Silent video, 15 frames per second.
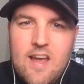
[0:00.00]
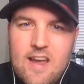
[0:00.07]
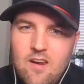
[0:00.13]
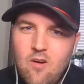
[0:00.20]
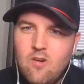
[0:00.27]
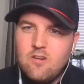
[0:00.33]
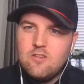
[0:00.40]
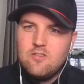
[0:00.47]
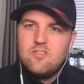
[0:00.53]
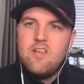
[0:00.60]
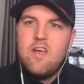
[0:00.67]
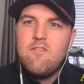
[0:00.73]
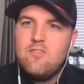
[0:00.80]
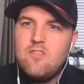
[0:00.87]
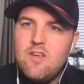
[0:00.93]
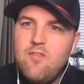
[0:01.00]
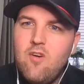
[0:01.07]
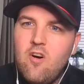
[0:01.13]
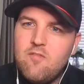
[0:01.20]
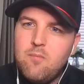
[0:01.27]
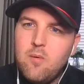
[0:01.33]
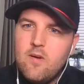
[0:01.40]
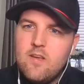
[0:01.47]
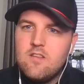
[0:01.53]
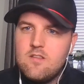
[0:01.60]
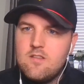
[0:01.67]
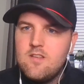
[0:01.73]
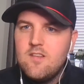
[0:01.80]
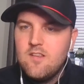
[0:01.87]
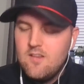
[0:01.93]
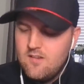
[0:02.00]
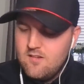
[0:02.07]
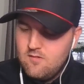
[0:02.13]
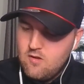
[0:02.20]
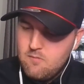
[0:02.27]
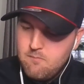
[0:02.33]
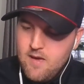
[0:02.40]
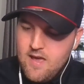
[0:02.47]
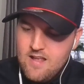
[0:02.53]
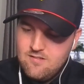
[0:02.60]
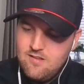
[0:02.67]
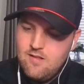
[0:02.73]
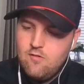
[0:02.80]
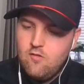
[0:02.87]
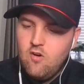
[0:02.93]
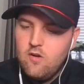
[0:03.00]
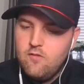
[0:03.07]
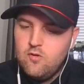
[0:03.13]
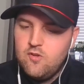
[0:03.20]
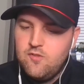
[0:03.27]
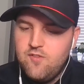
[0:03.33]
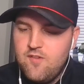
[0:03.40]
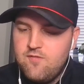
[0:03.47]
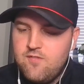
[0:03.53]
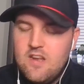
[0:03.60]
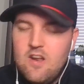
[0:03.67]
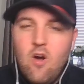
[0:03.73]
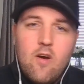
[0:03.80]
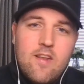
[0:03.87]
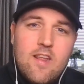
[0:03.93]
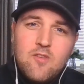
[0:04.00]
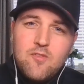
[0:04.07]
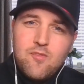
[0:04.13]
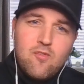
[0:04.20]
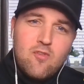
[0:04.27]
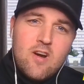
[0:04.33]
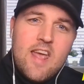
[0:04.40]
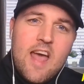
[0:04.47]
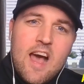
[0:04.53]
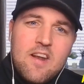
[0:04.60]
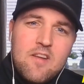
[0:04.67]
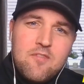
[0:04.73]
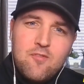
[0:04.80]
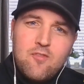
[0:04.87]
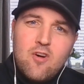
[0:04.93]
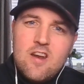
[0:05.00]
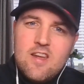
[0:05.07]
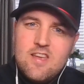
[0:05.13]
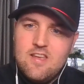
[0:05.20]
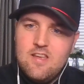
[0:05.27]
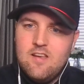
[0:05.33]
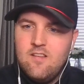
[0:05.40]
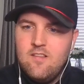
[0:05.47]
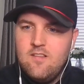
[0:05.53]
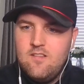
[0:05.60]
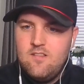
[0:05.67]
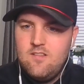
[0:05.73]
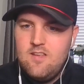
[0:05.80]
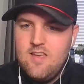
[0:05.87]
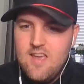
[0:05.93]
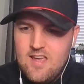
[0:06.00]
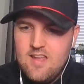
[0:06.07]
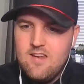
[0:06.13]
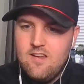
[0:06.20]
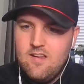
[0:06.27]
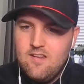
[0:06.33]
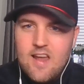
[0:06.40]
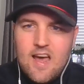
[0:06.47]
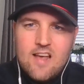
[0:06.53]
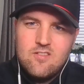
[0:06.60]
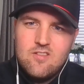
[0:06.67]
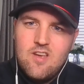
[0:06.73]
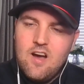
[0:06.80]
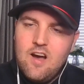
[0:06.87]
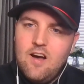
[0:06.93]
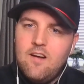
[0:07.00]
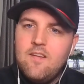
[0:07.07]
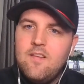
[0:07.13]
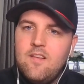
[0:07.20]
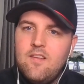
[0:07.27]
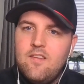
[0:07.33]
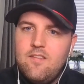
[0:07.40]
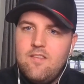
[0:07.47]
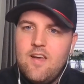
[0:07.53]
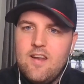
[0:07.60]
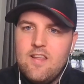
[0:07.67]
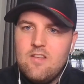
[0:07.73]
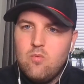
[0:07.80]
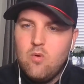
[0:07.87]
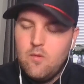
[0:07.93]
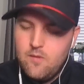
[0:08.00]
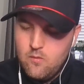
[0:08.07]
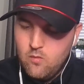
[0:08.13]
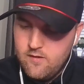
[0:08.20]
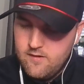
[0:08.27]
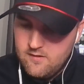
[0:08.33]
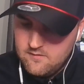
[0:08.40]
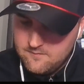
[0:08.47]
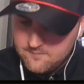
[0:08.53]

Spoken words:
long. 75 points compared to the rivals 59. It's 3 out of 3 in NASCAR. That is what we wanted.